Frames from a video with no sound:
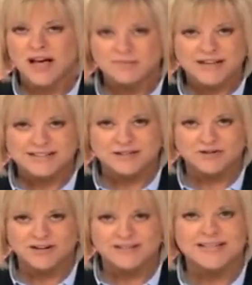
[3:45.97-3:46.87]
I'm Nancy
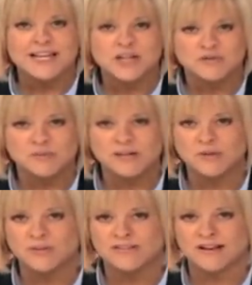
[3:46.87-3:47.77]
Grace. Thank you for
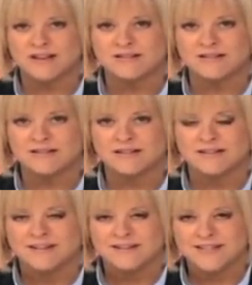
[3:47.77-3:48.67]
being with us.
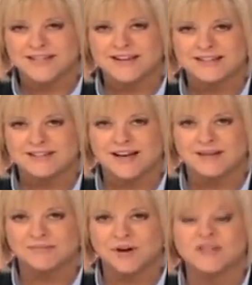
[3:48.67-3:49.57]
See you next
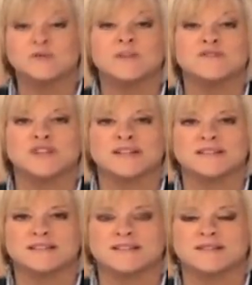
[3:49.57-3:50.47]
time on Swift
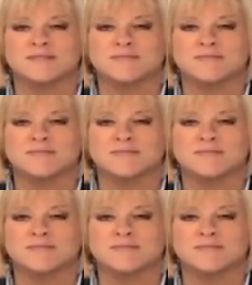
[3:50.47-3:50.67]
Justice.